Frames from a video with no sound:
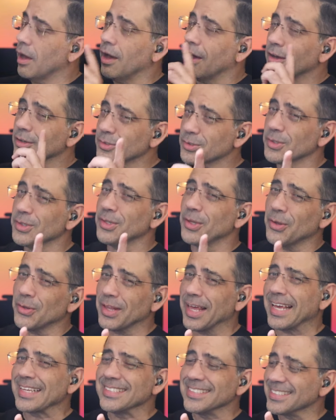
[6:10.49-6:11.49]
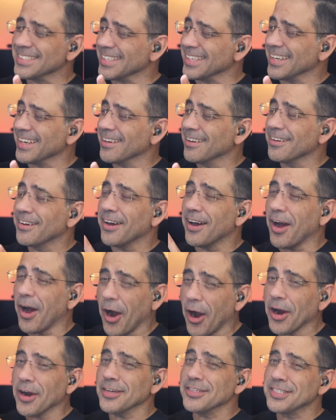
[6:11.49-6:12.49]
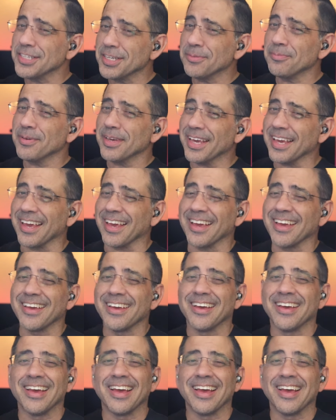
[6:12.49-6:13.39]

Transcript: Ultra Low Latency RGB